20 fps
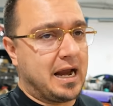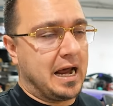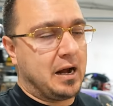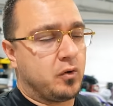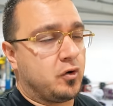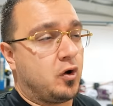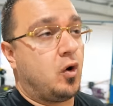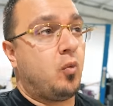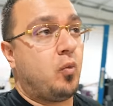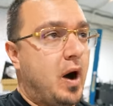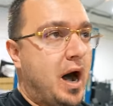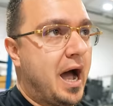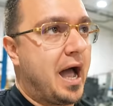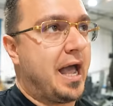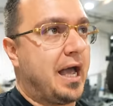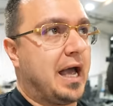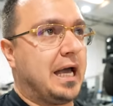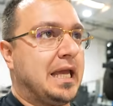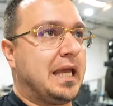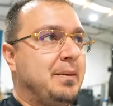I don't know
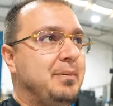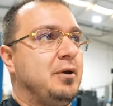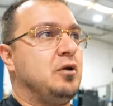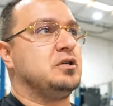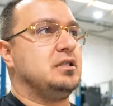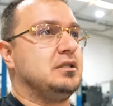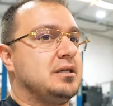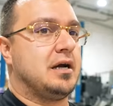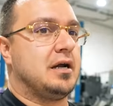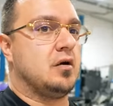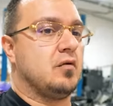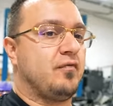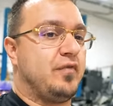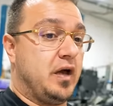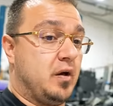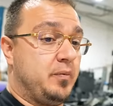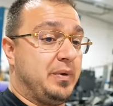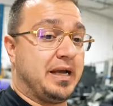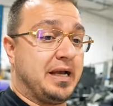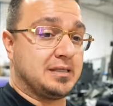why I keep using dyno
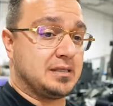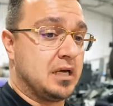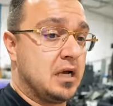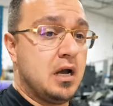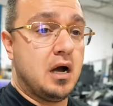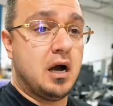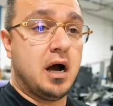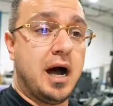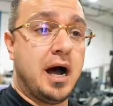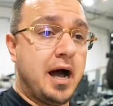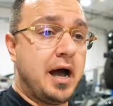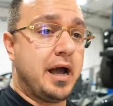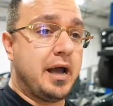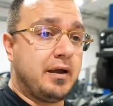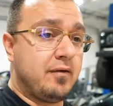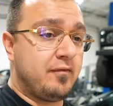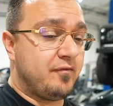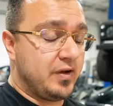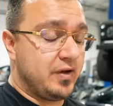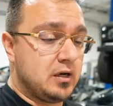fail, because
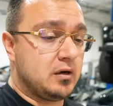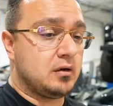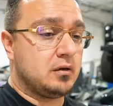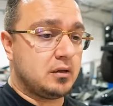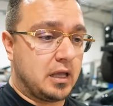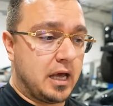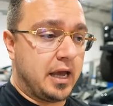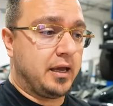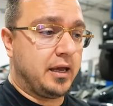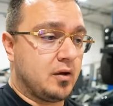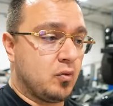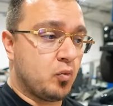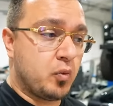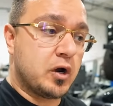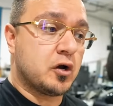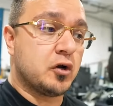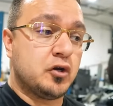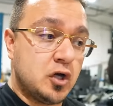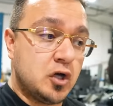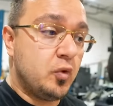I feel like
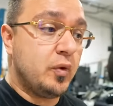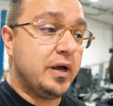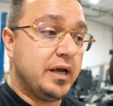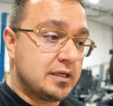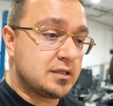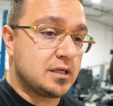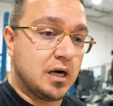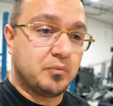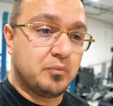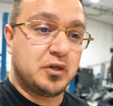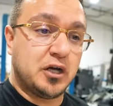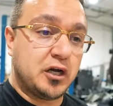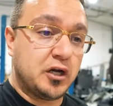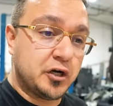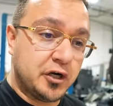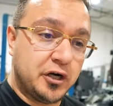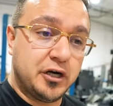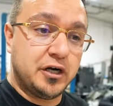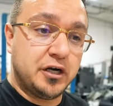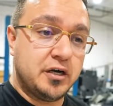we're doing something
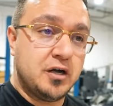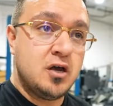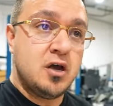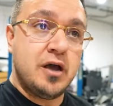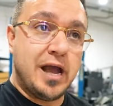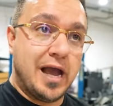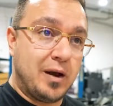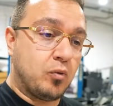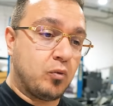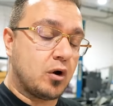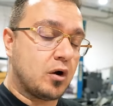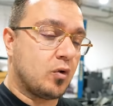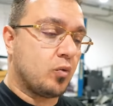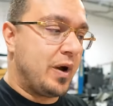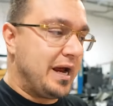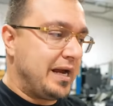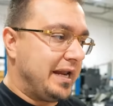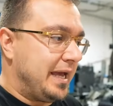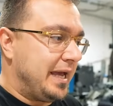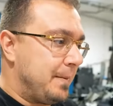good and we're
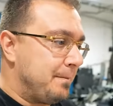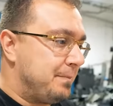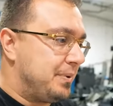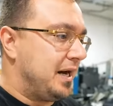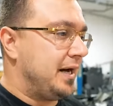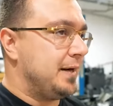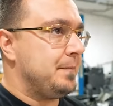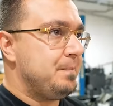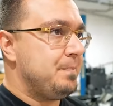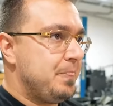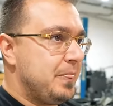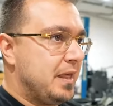winning, but